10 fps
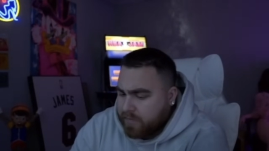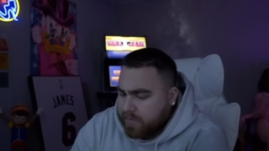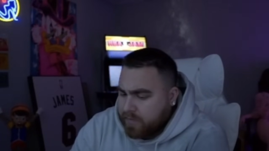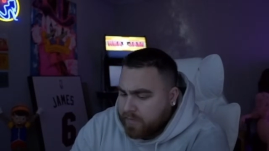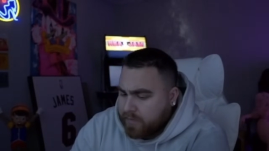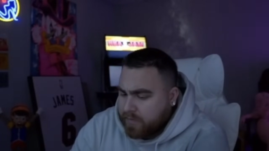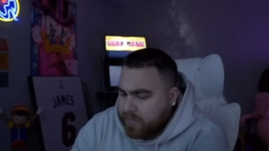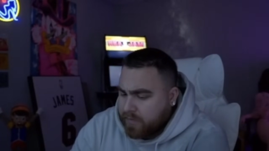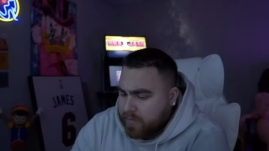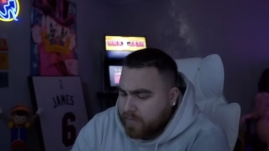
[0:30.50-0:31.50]

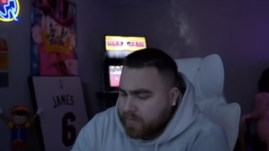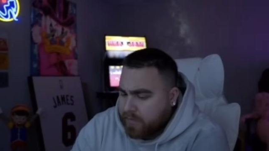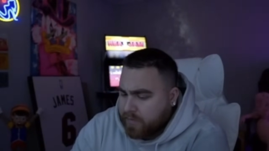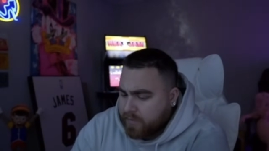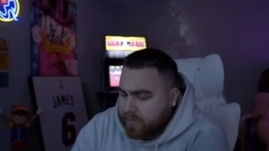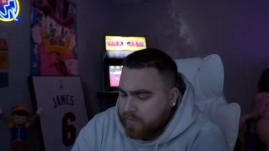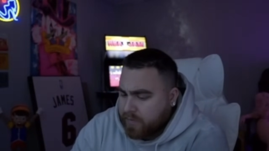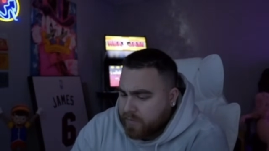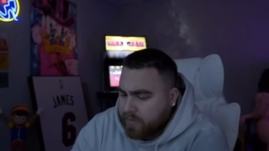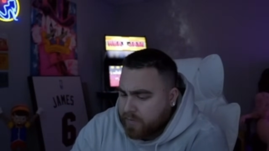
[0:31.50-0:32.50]

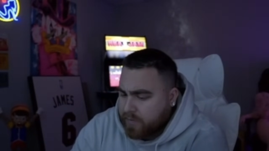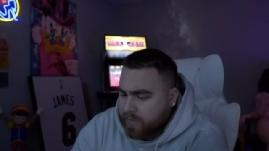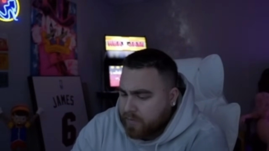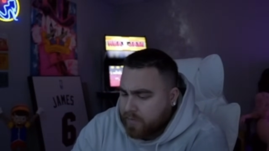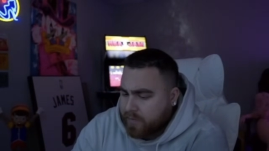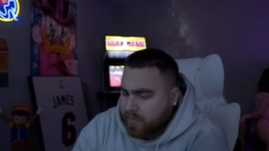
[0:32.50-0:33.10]
[no speech]